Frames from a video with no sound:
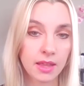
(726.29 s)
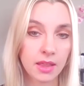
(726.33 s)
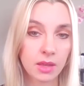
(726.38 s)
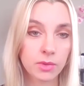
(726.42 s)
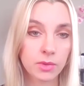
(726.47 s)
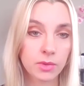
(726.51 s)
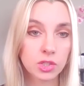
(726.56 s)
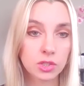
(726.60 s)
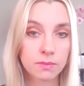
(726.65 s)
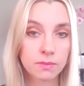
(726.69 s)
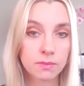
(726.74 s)

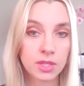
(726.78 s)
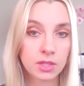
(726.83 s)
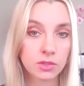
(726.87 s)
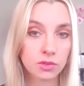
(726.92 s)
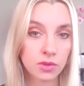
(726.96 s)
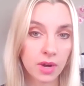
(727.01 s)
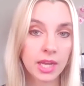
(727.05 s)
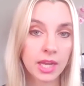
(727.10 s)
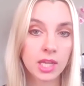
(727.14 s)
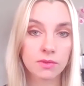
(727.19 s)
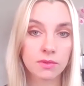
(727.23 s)
we should be
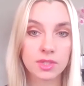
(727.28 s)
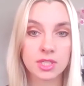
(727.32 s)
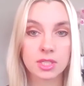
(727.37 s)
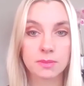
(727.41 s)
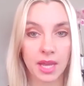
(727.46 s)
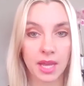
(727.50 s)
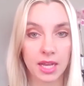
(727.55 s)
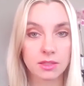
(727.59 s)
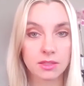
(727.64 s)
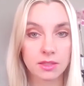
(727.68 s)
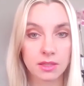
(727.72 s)
trying to
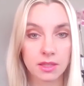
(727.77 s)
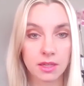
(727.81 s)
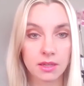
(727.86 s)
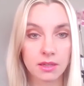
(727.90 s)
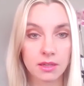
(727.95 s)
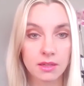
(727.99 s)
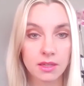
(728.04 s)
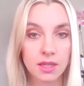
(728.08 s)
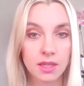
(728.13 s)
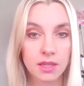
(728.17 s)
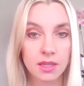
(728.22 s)
respect
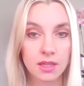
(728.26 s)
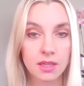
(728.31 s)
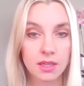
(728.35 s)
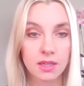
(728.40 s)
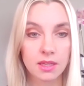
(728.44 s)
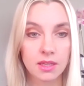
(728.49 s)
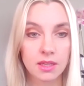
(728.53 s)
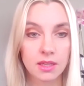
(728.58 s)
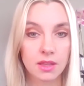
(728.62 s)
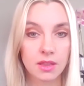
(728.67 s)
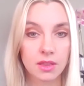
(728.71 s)

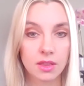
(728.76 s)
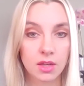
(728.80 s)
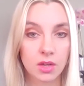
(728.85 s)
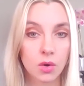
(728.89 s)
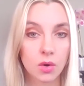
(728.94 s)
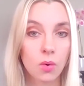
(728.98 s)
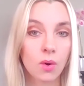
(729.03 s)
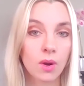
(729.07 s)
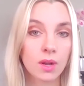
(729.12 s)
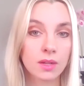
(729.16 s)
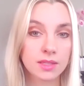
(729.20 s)
the
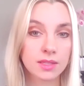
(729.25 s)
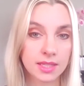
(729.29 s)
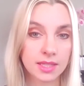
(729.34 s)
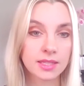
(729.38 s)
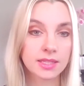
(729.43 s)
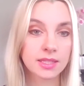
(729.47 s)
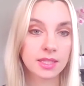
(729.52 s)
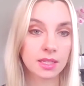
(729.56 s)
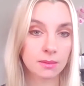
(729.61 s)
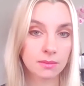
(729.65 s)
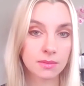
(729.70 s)
court
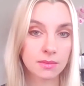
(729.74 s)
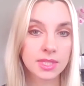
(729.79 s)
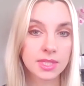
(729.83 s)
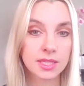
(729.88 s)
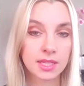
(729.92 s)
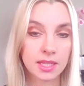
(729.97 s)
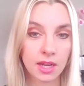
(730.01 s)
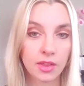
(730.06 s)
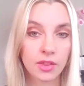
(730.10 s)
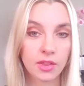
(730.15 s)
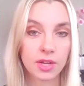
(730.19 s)
systems
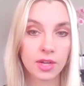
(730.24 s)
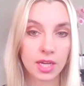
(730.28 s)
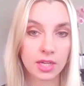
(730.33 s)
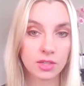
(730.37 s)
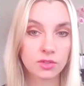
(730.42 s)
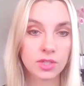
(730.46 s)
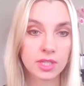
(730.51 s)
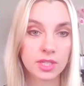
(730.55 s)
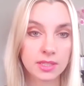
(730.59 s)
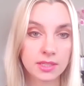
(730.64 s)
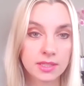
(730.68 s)
in other
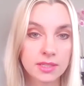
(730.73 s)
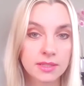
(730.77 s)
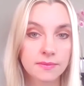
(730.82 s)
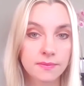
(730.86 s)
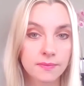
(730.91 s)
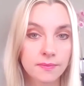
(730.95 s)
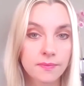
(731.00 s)
countries.